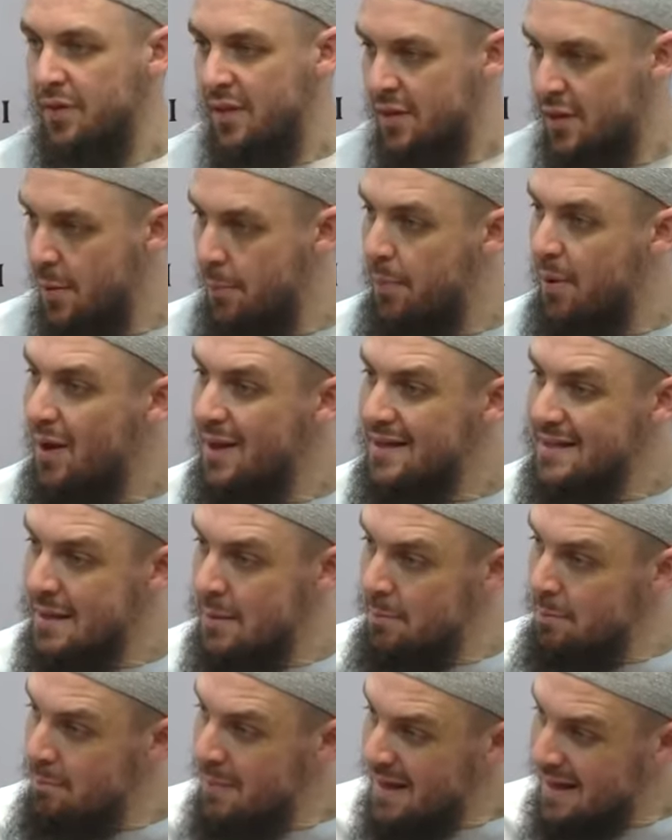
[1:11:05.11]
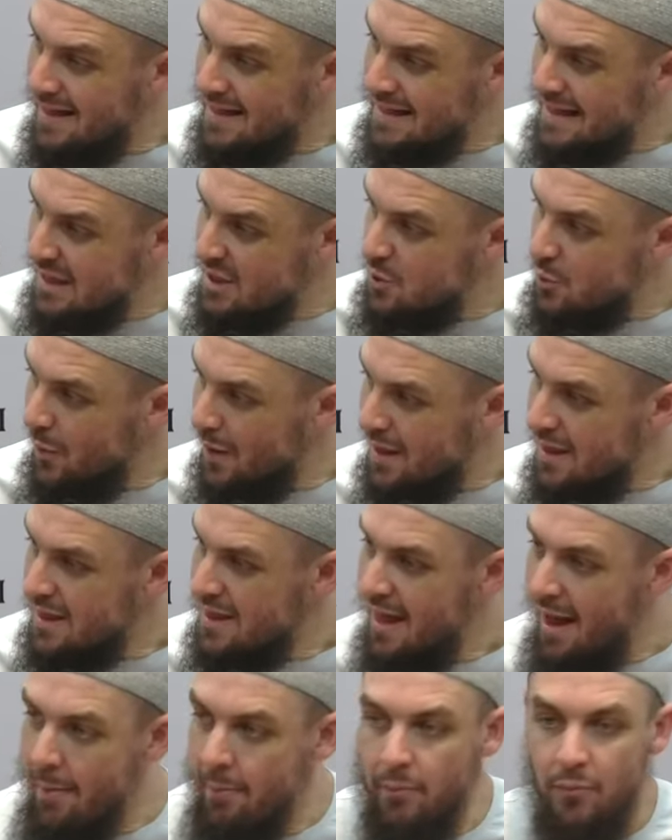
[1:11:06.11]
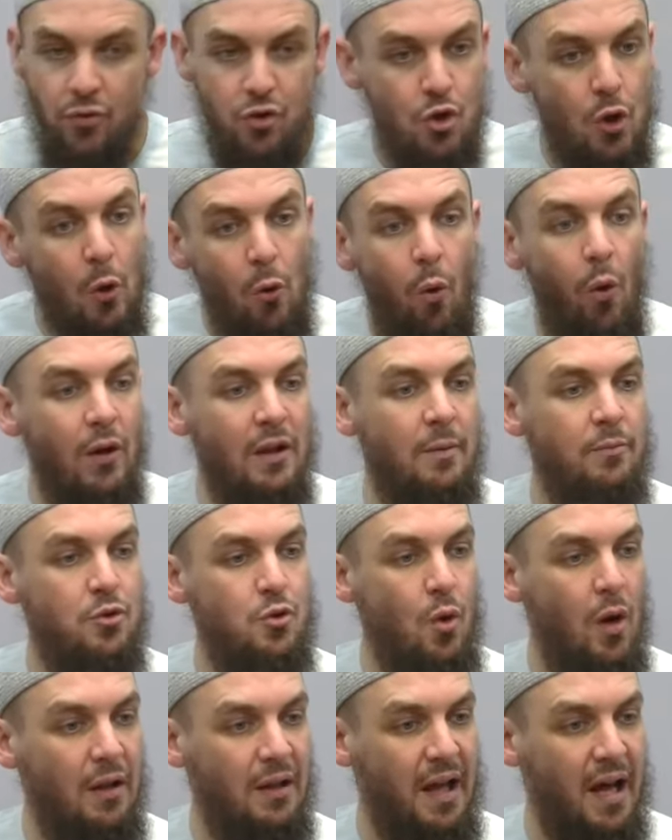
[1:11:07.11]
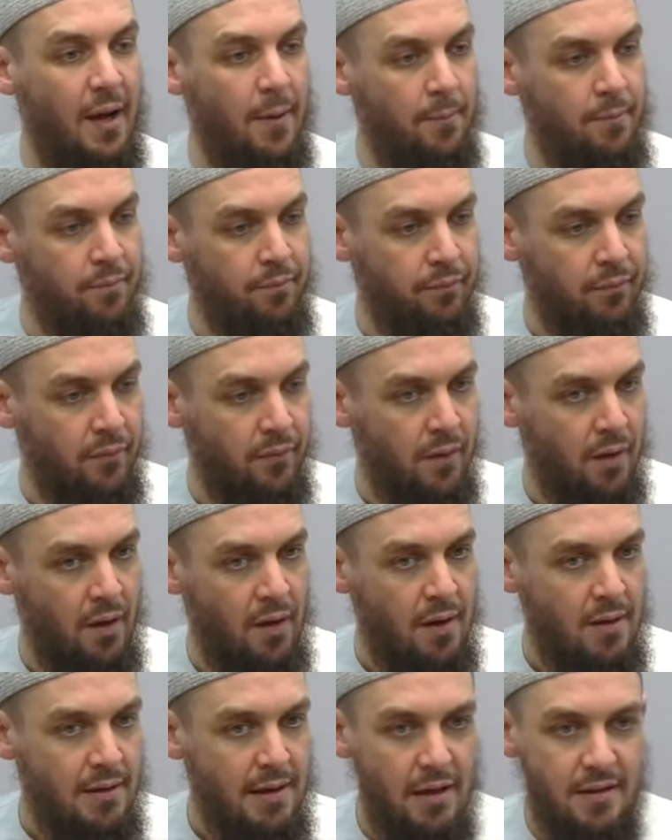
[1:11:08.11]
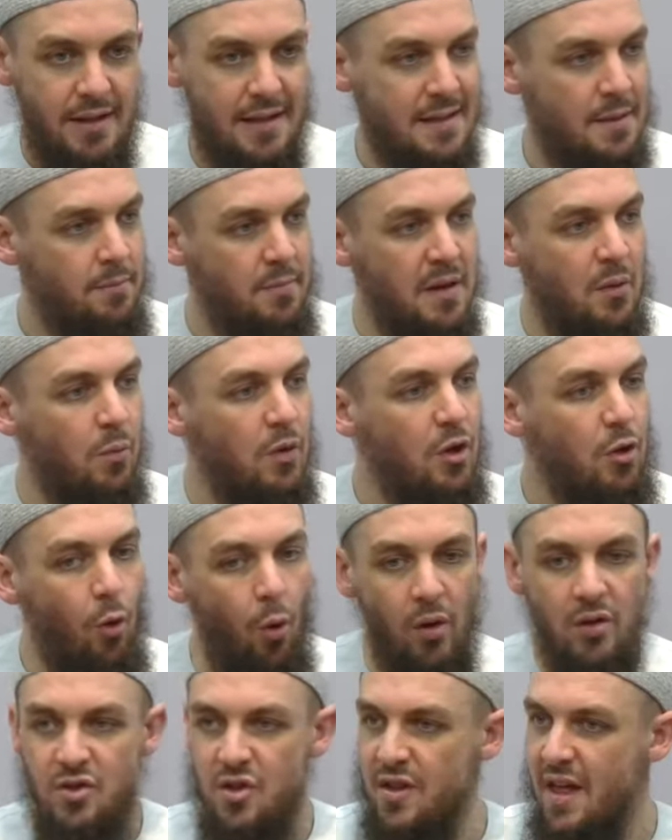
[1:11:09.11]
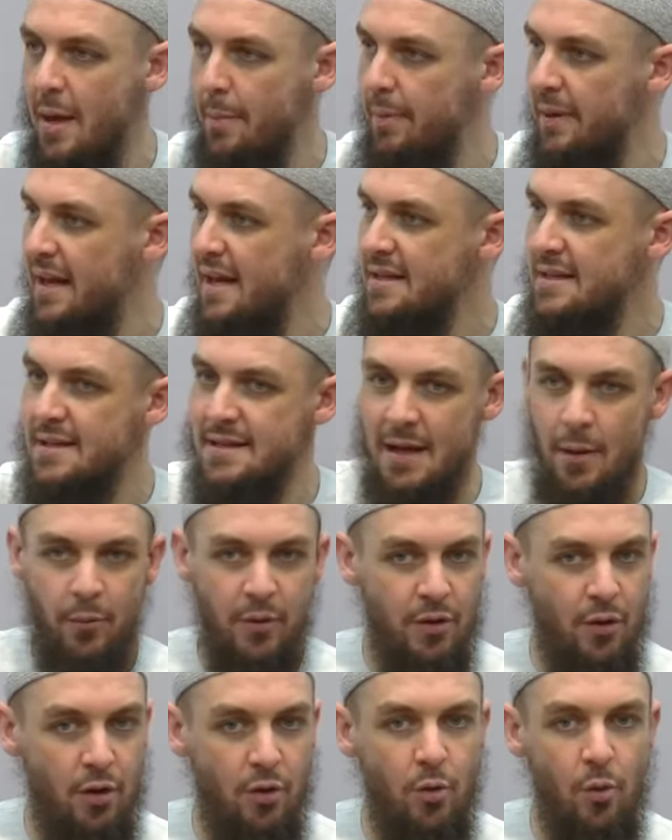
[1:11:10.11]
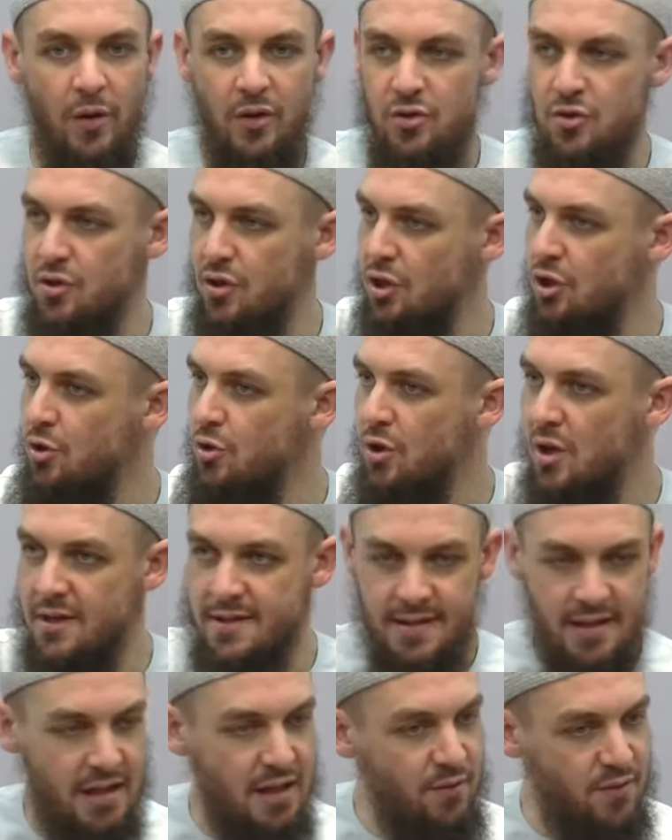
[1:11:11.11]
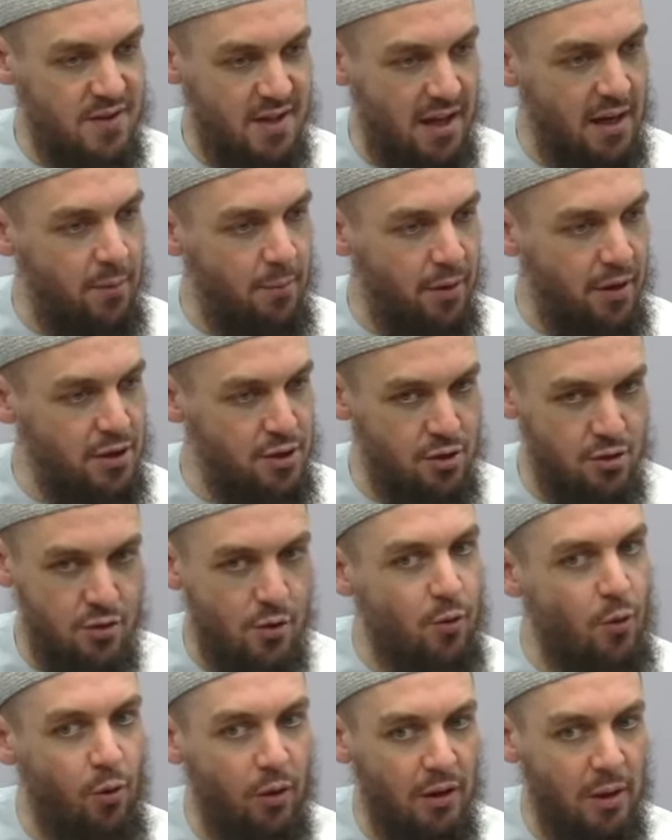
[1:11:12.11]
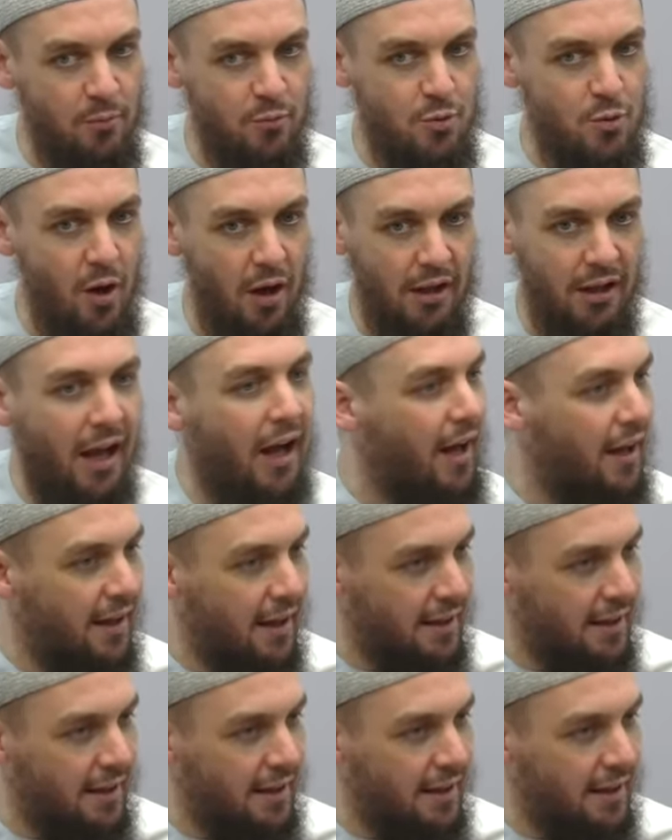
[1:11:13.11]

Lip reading: The person mixes with them to call them to Allah. Now it doesn't mean we go to their places, that we're not going to the New Year's Eve celebration to call them to Allah.